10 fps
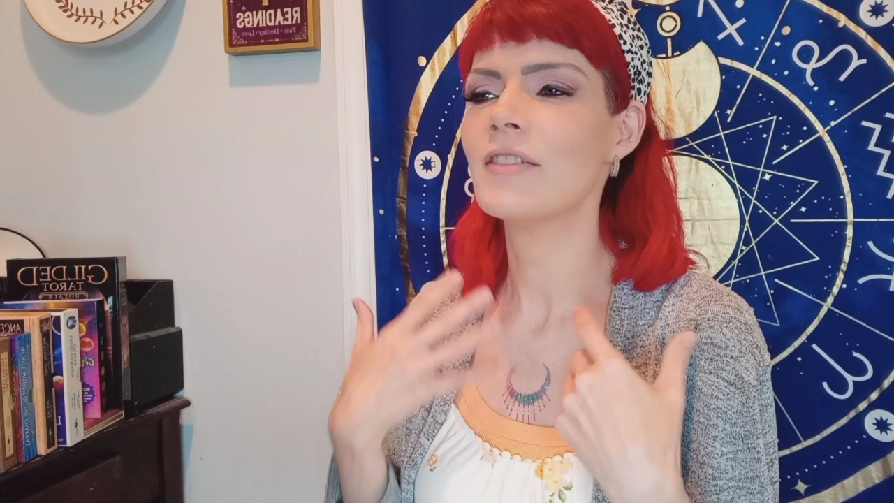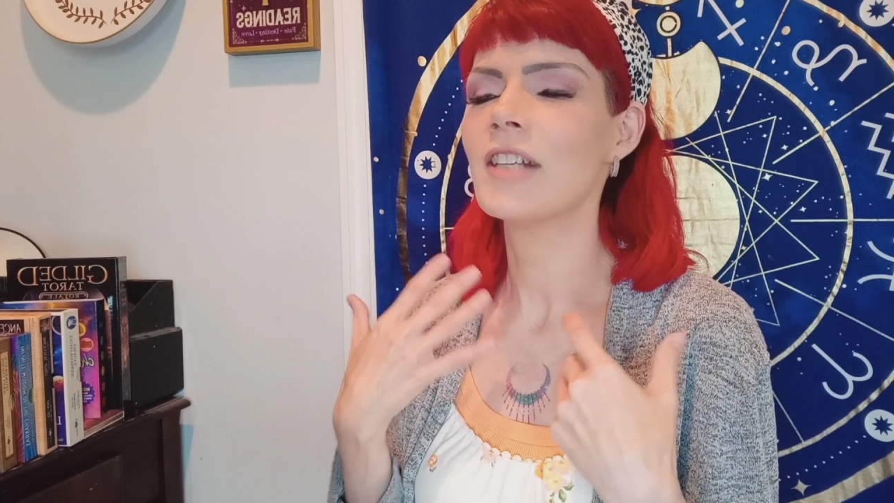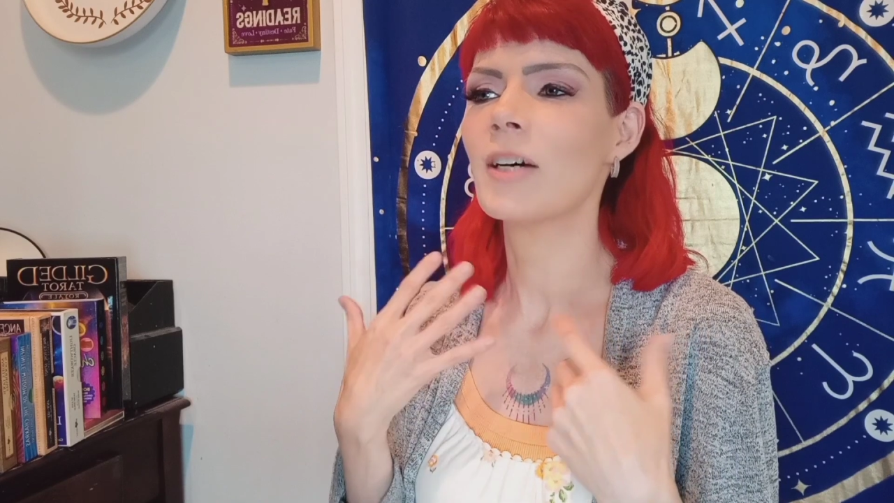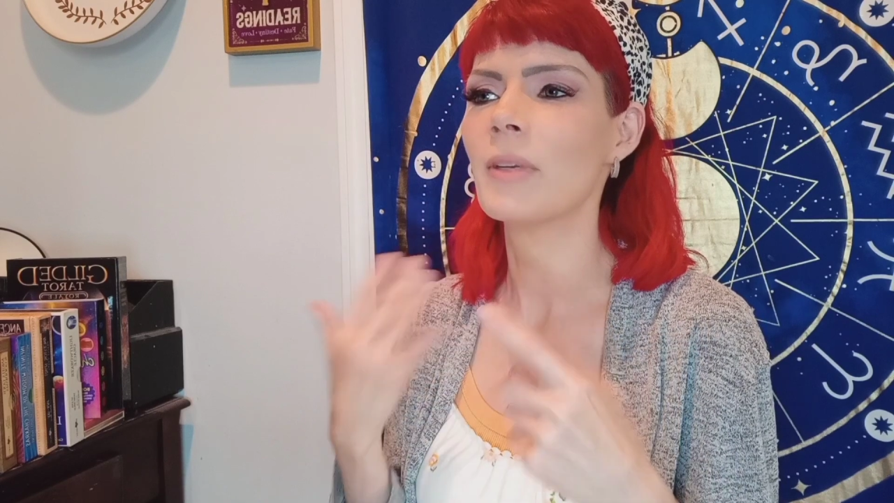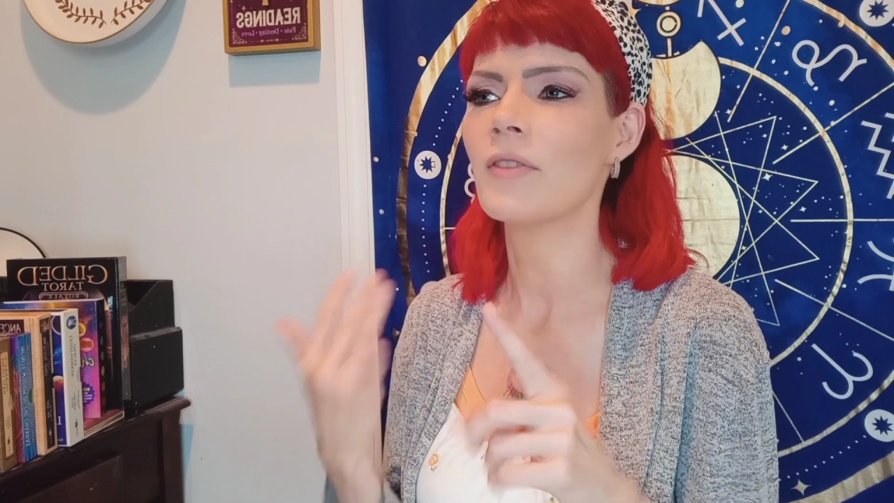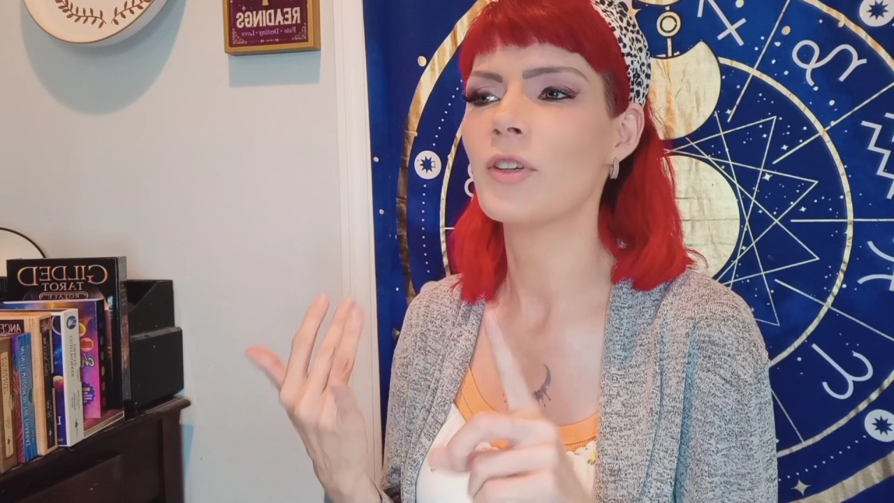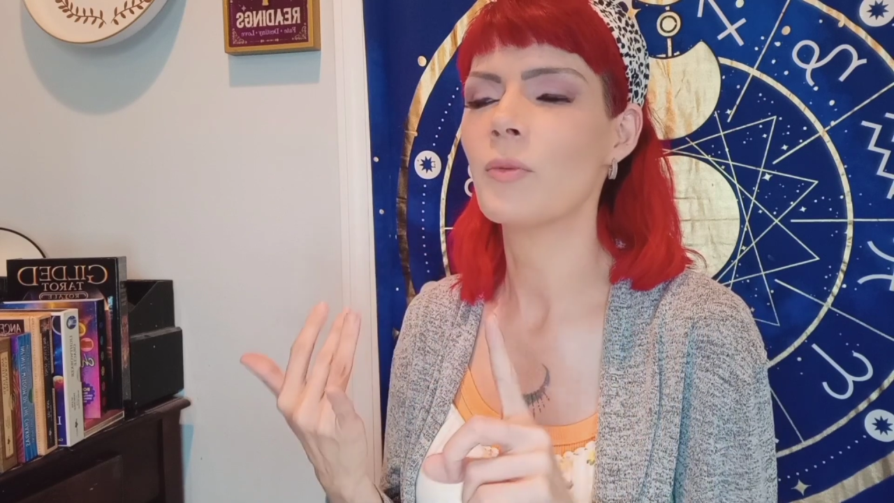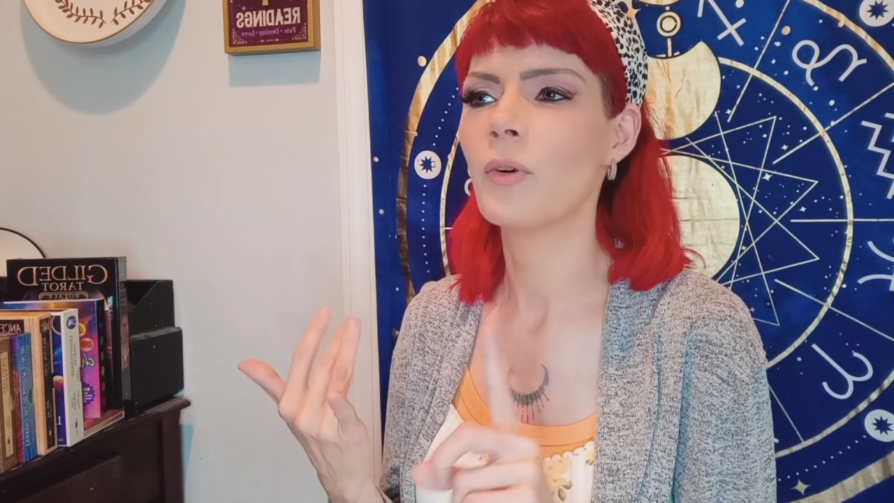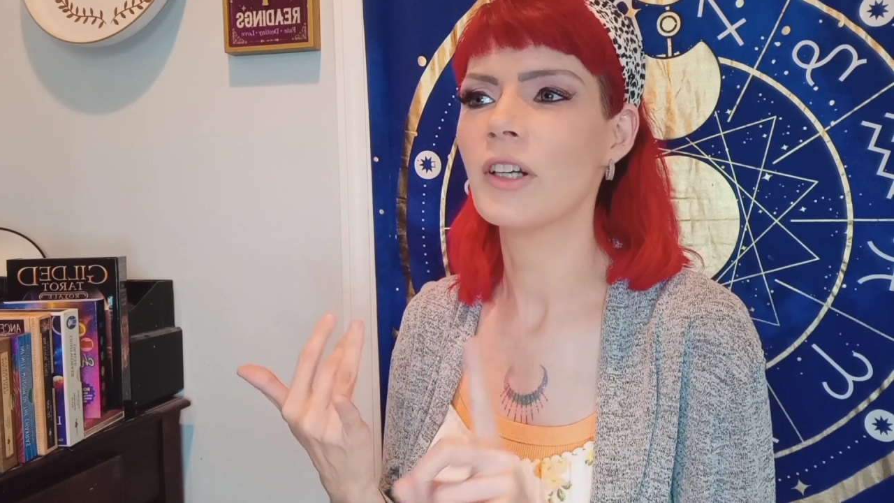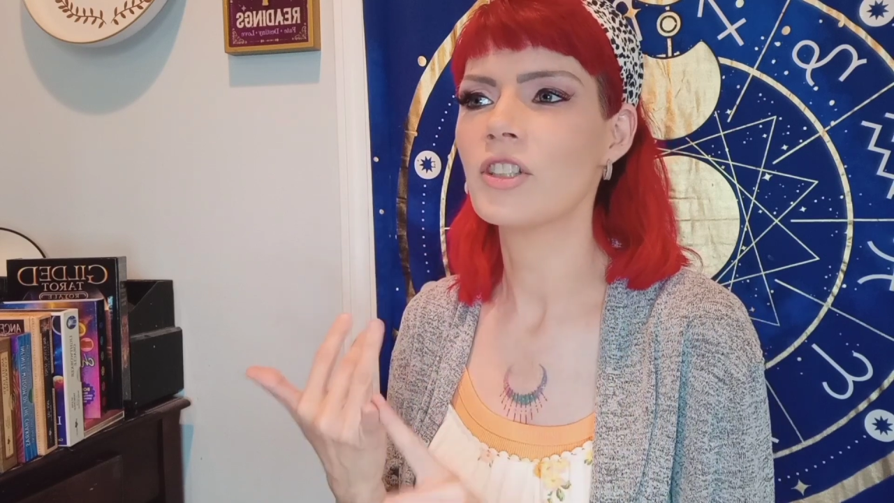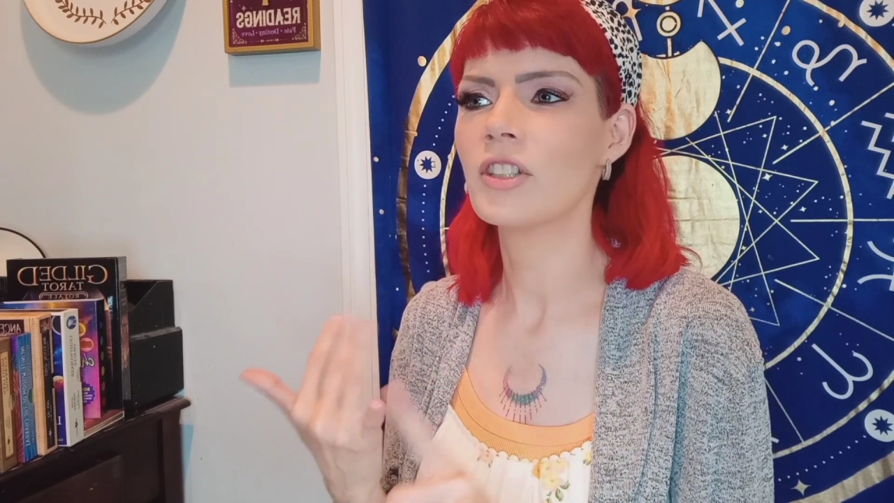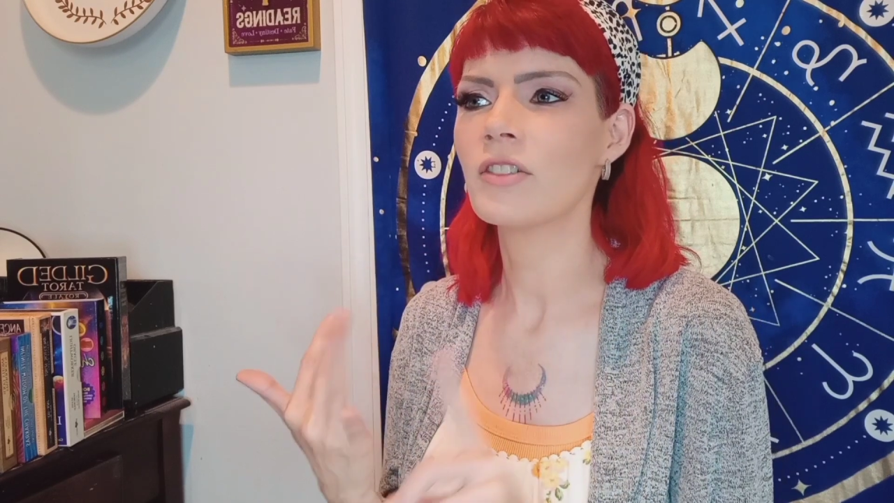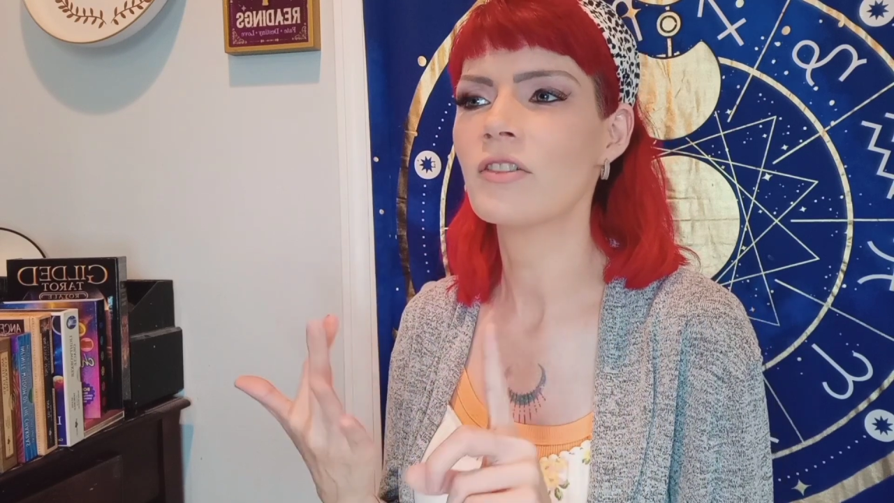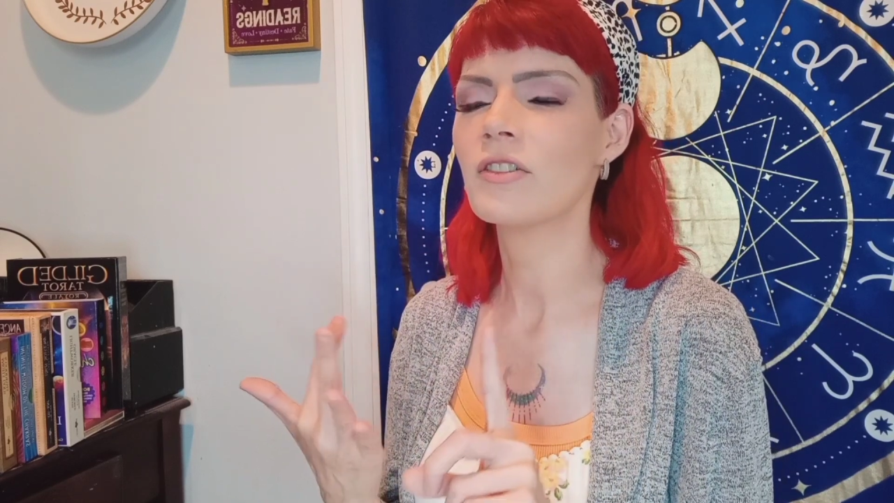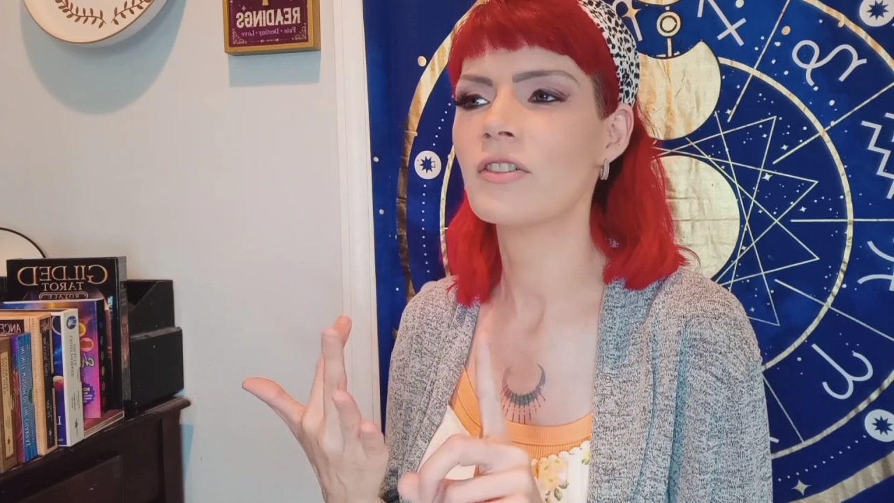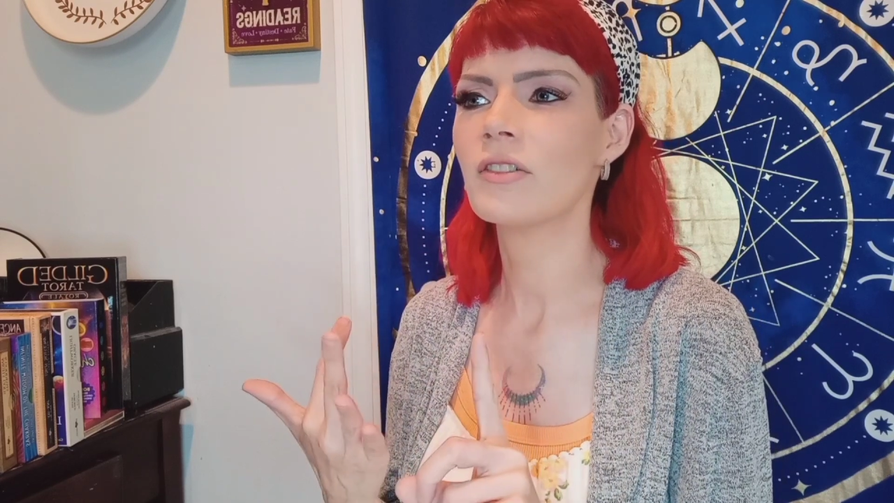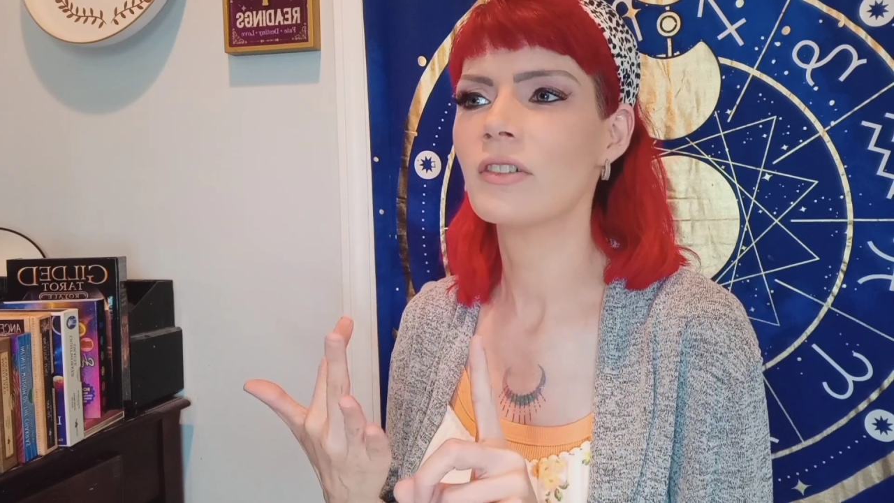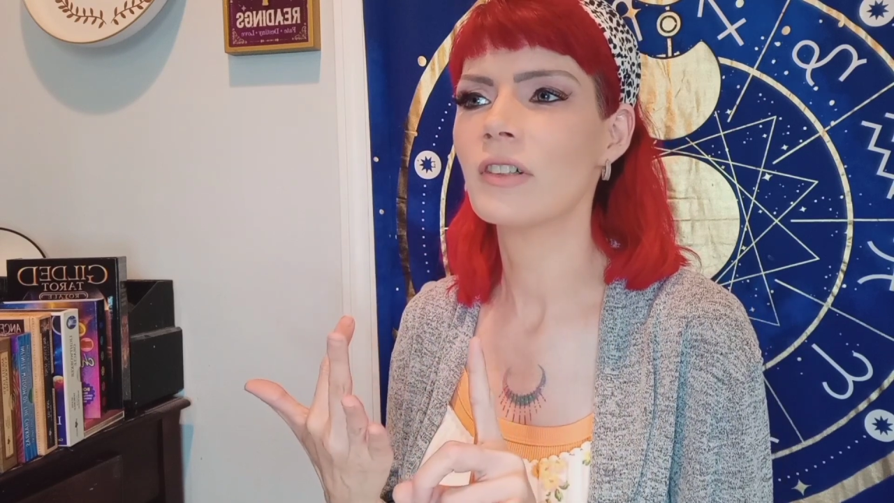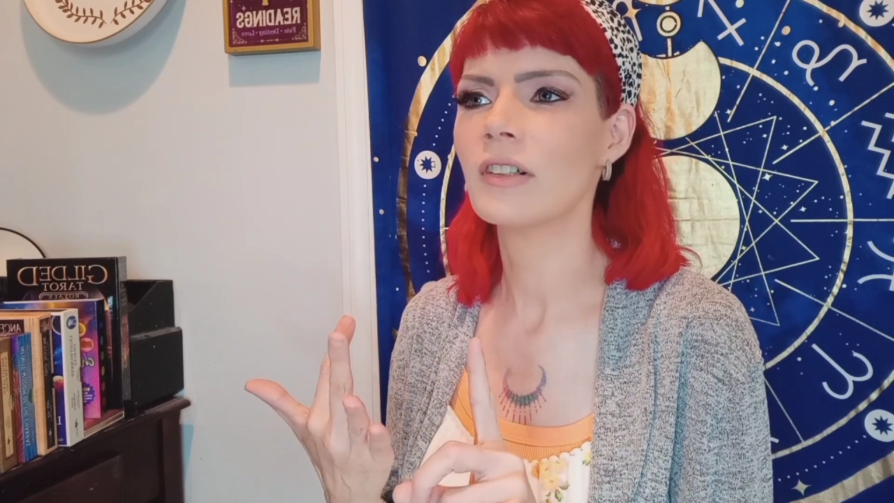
You tell me if you want general,